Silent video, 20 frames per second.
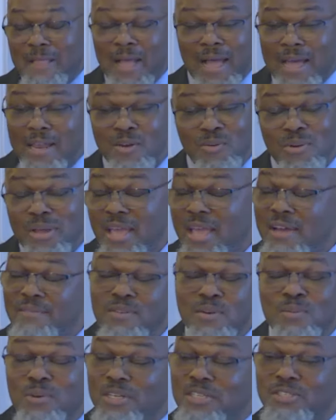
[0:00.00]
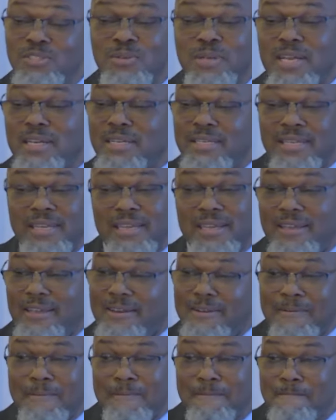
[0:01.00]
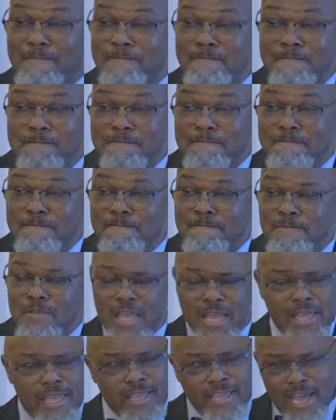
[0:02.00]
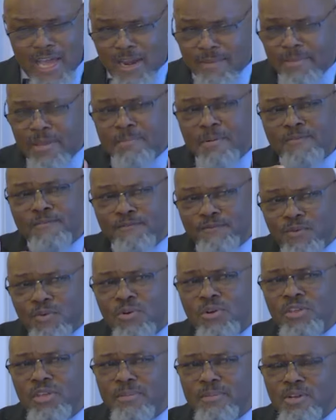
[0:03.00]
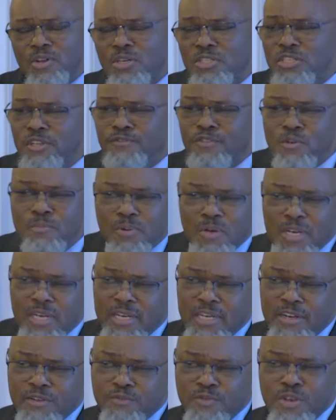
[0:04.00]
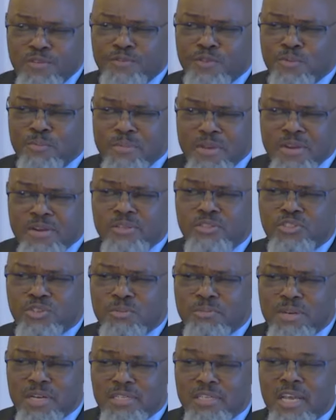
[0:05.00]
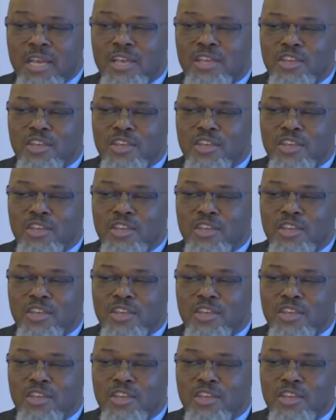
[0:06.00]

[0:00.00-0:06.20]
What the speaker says: I don't ever want to do that again. Yeah, it got to be before you, because if you put it in the rearview mirror too much,